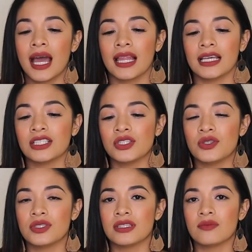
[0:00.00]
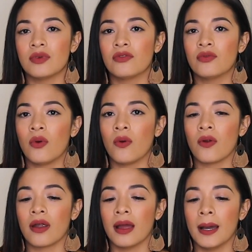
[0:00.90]
I like to use them
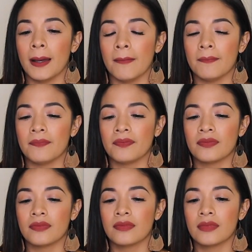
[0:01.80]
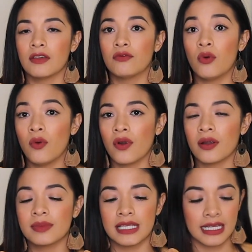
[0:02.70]
for
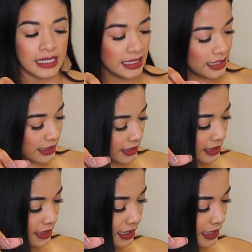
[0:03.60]
forms and anything like